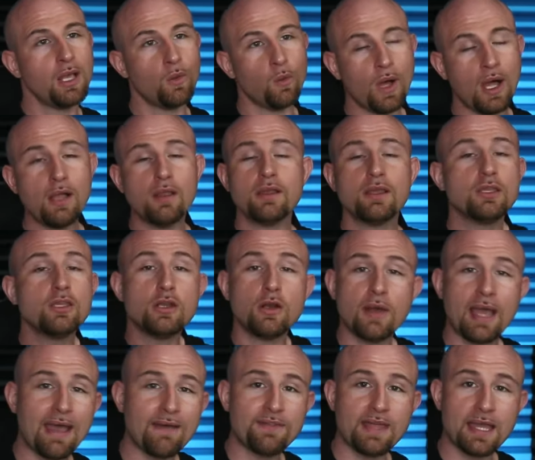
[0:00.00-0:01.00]
Well, you
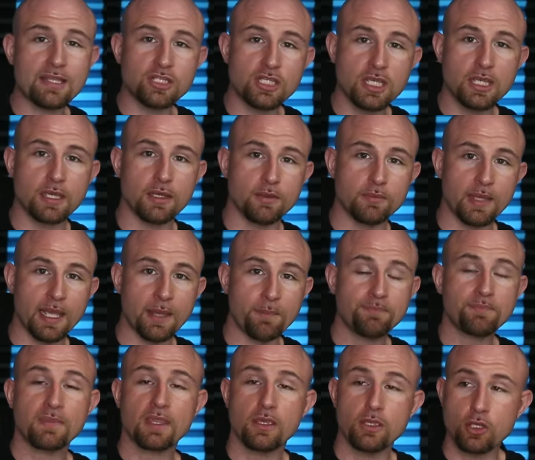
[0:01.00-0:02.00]
don't have that cheat code, man.